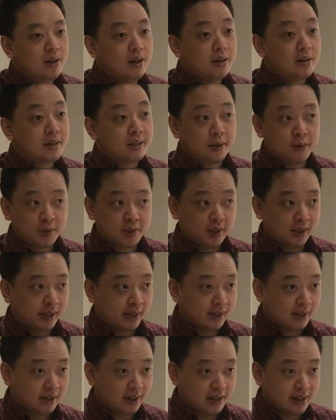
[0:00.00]
Seriously.
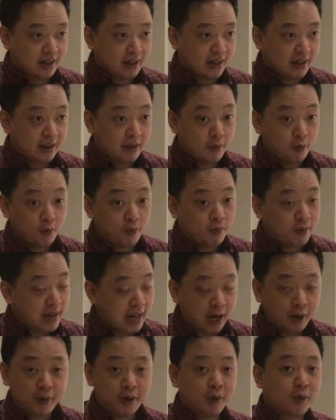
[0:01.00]

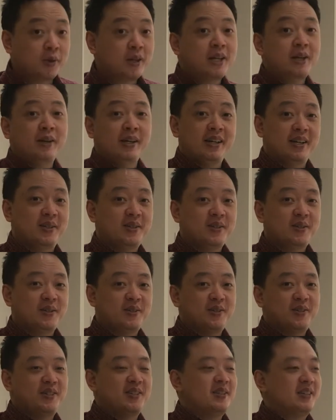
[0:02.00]
Now we're all
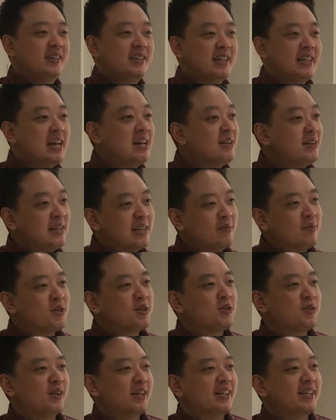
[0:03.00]
curious. Can you
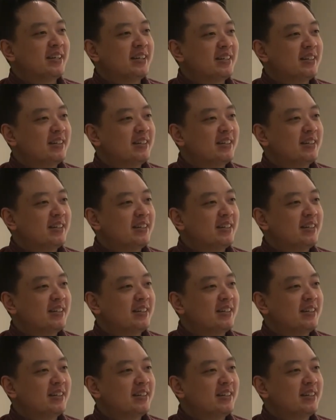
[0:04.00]
demonstrate?